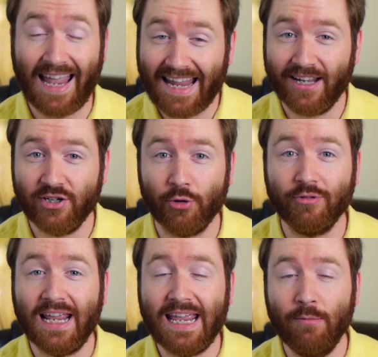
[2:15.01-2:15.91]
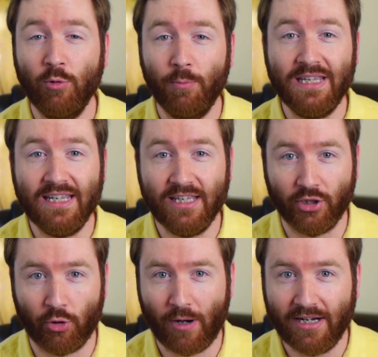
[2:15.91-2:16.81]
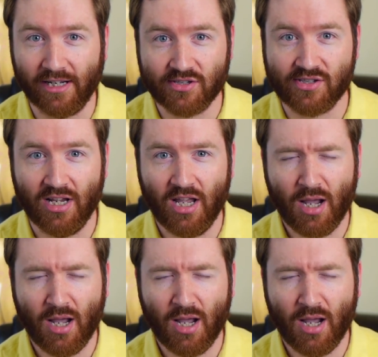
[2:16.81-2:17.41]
and your name will be in the credits.